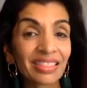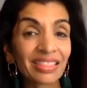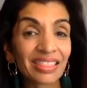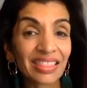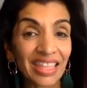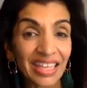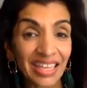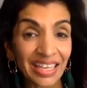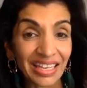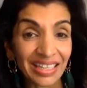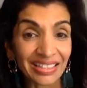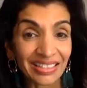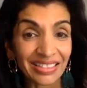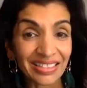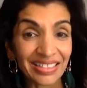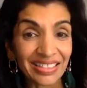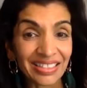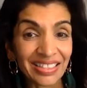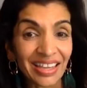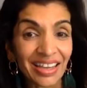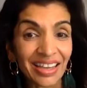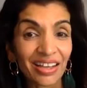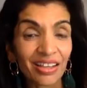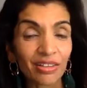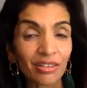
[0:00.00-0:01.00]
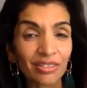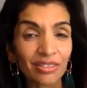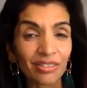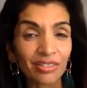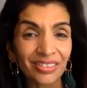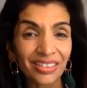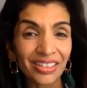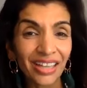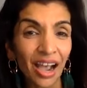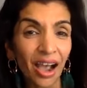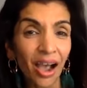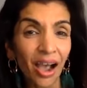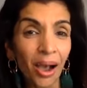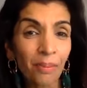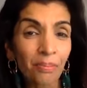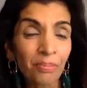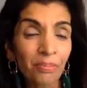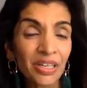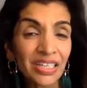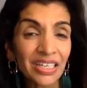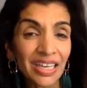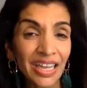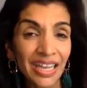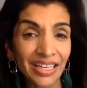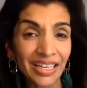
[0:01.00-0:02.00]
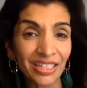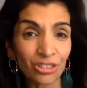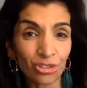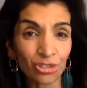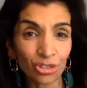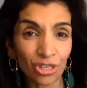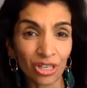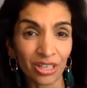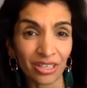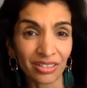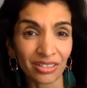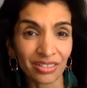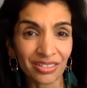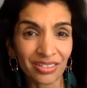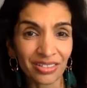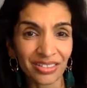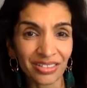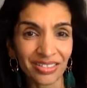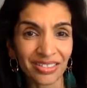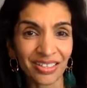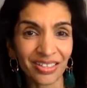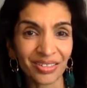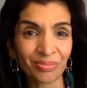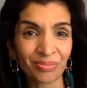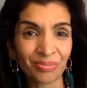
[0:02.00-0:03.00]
things, combinations.